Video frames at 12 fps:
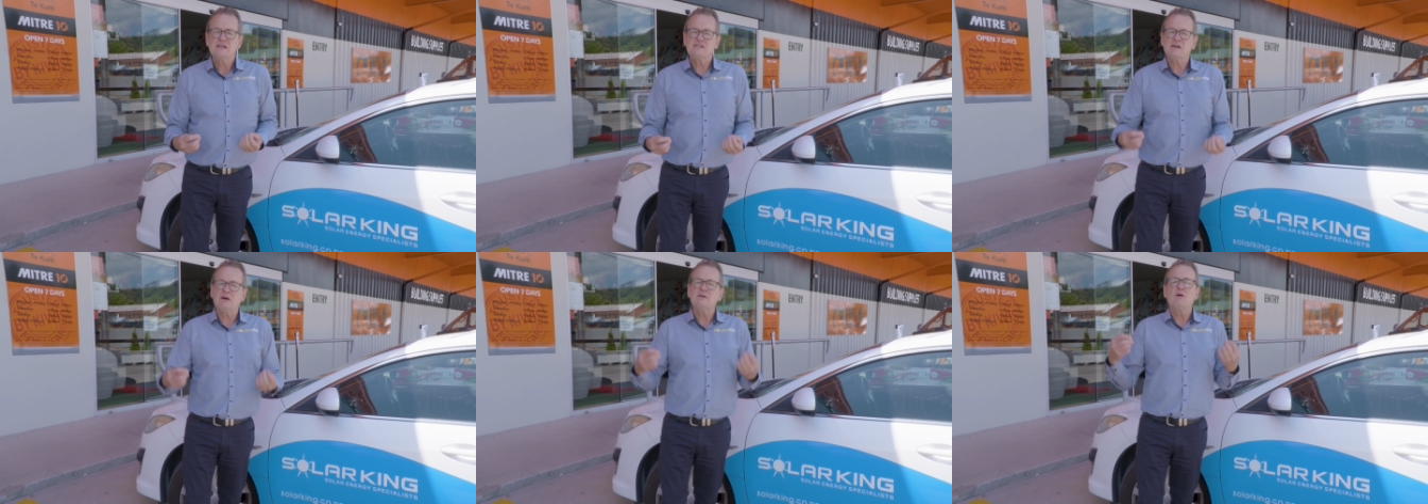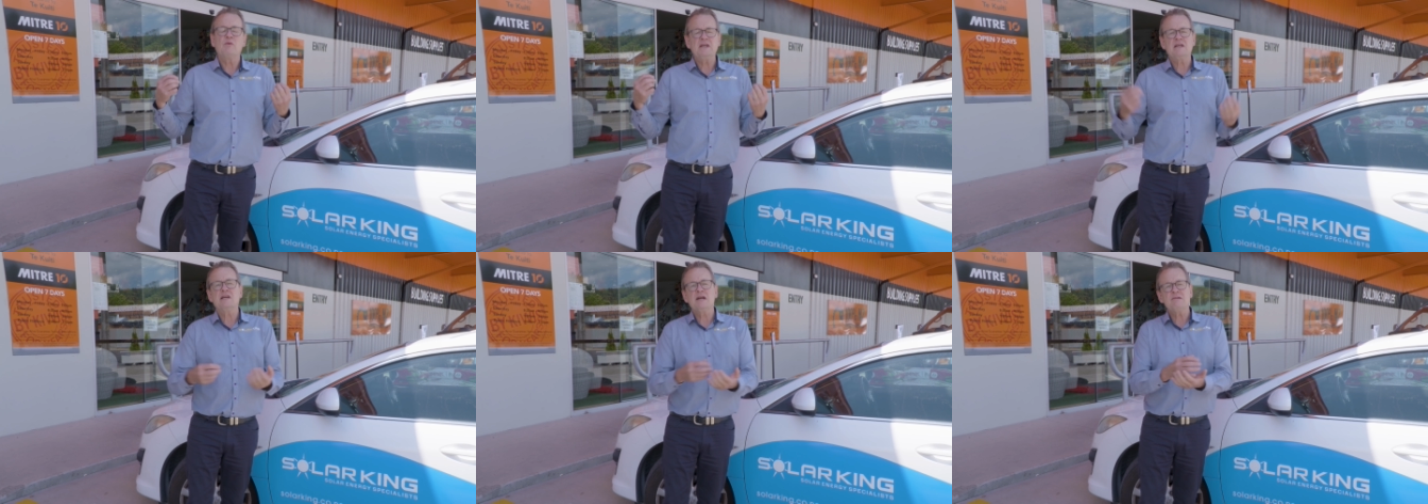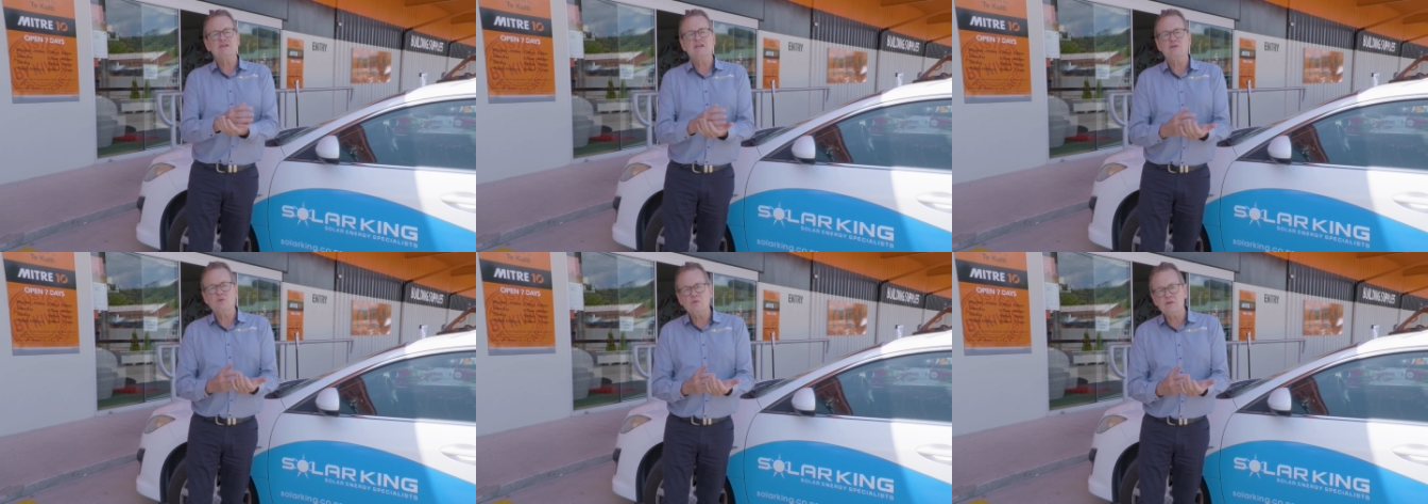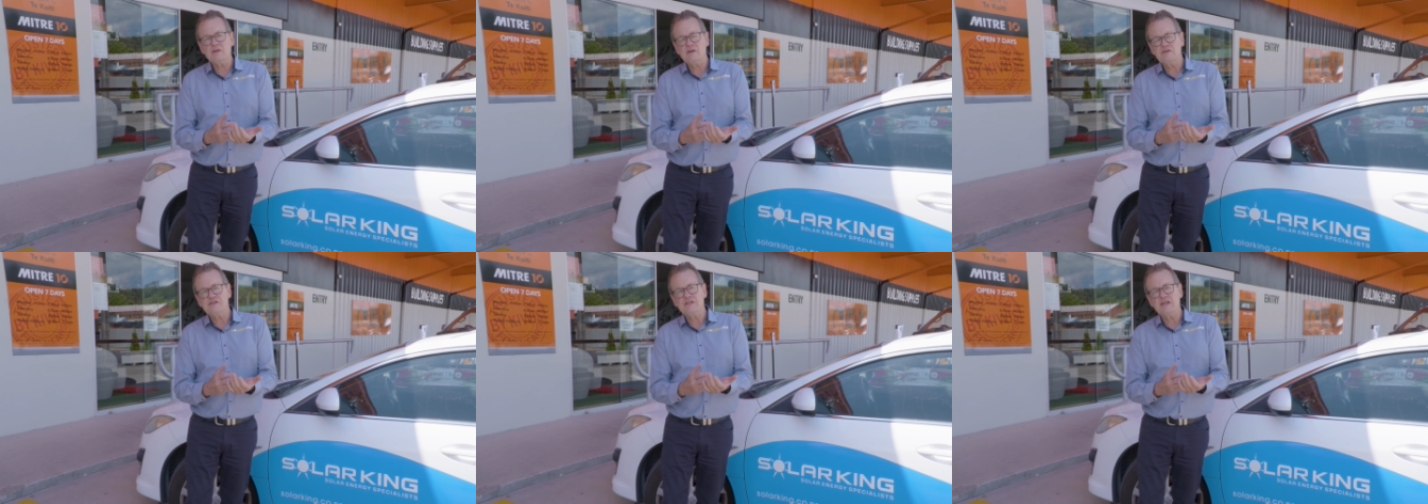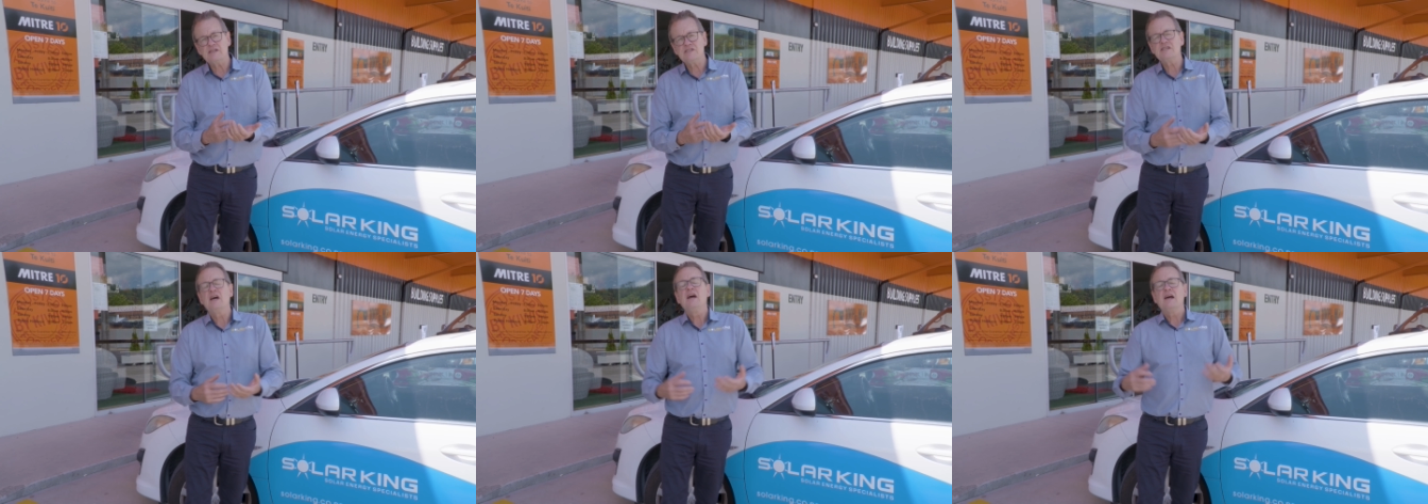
So we can guarantee all of those things,